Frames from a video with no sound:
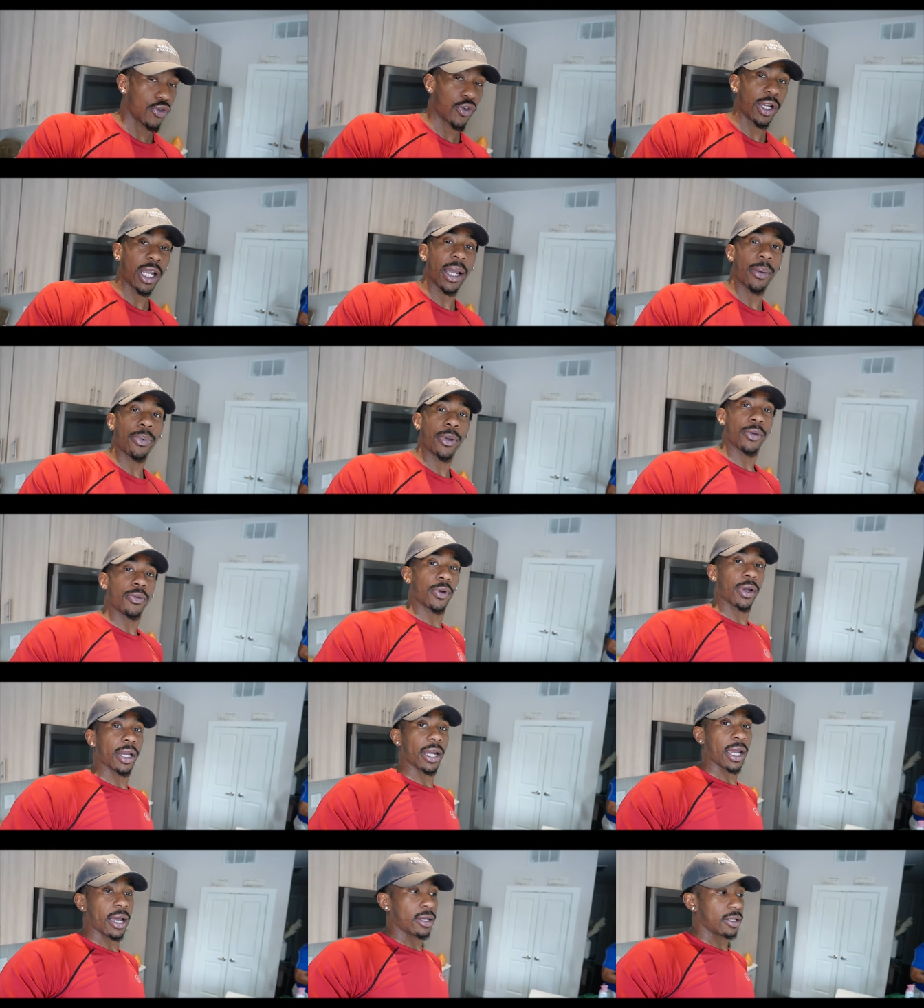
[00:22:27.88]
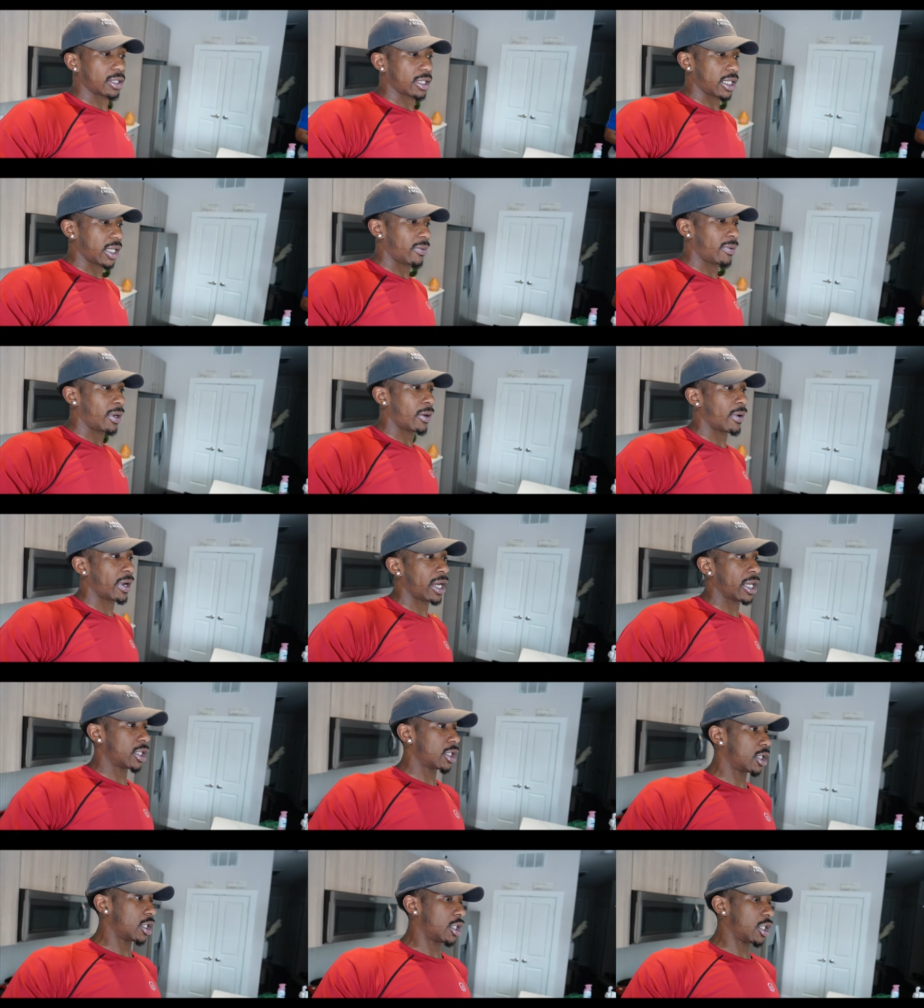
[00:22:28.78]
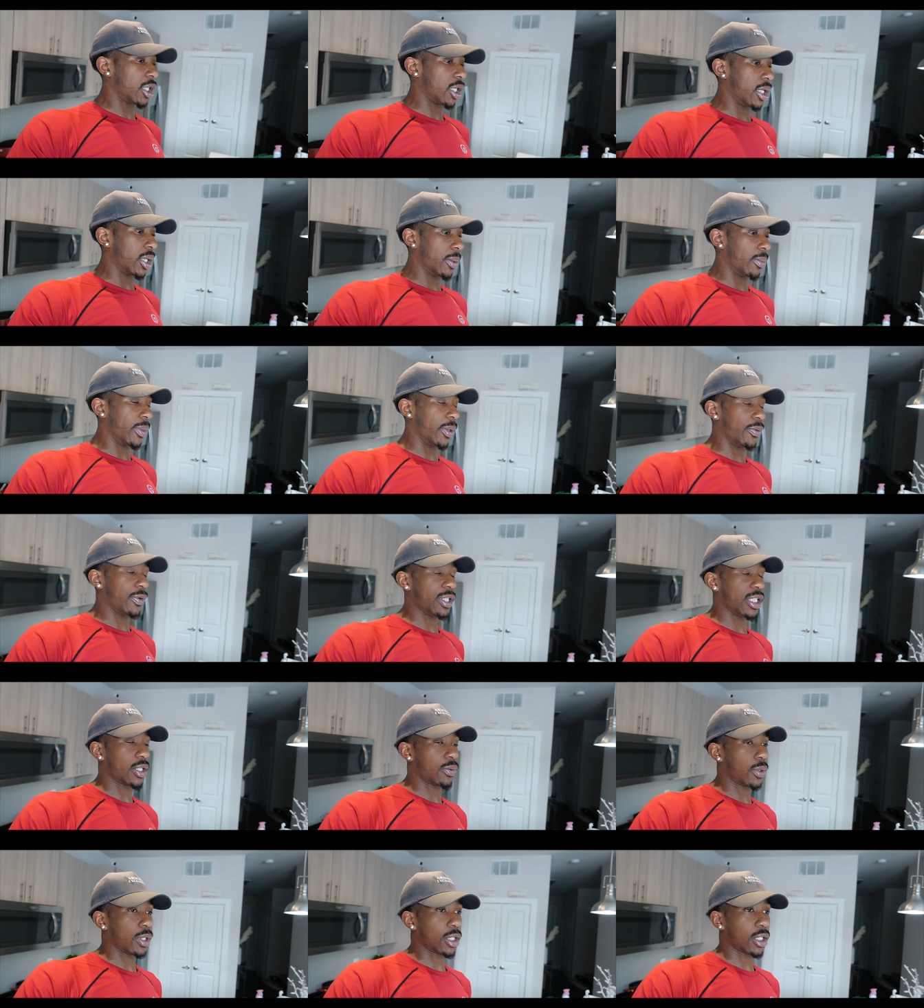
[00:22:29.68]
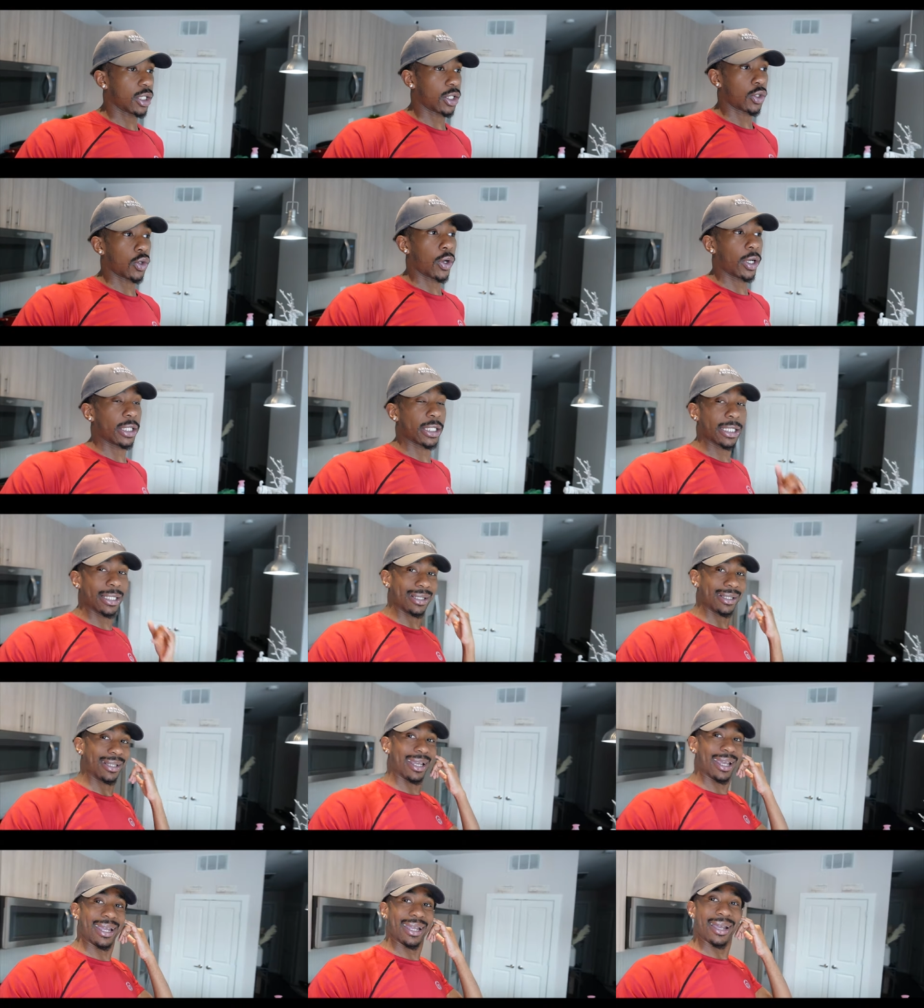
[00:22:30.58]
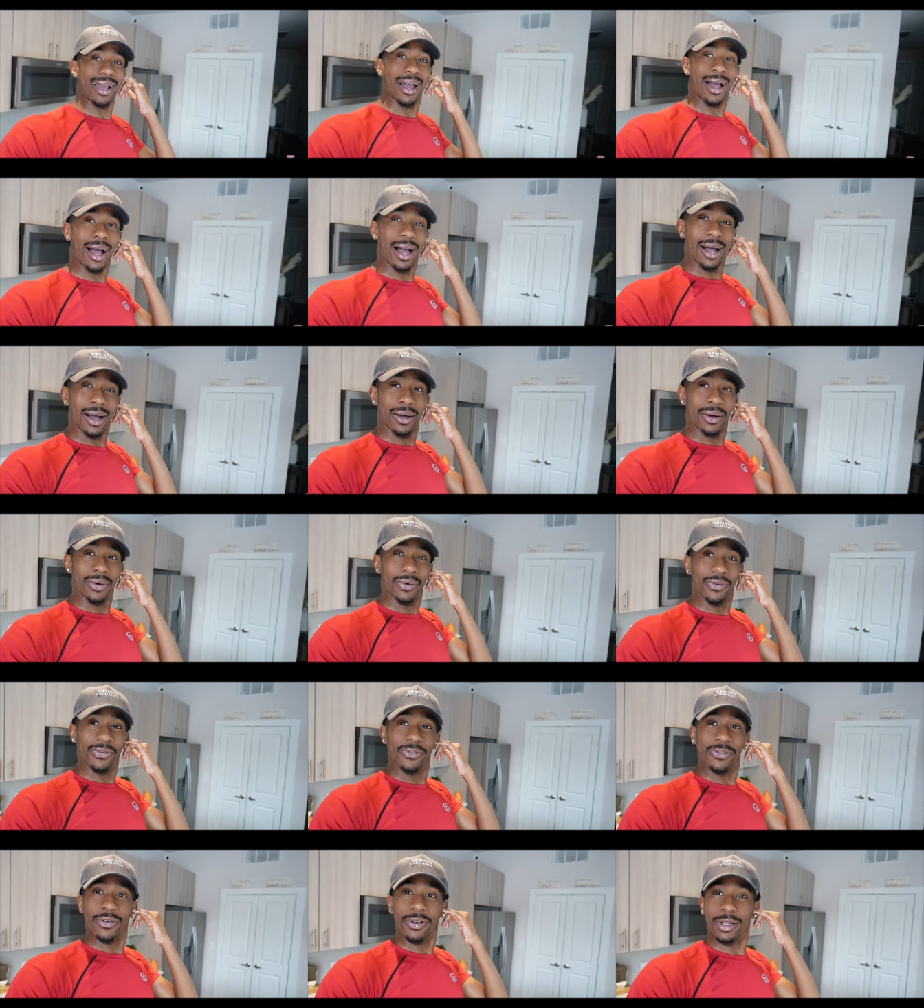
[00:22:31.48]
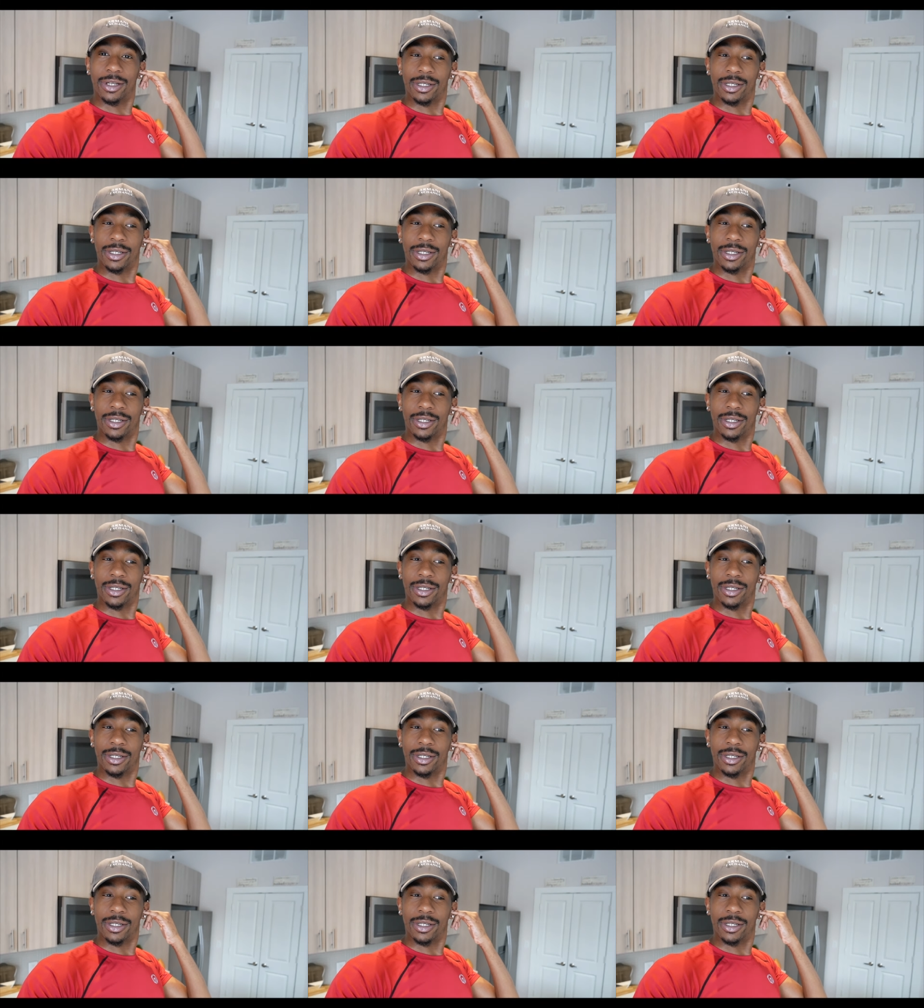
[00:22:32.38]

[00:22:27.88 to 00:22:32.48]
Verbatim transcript: drink our pre workouts, and then we gonna head to the gym. But we just want to start the day off.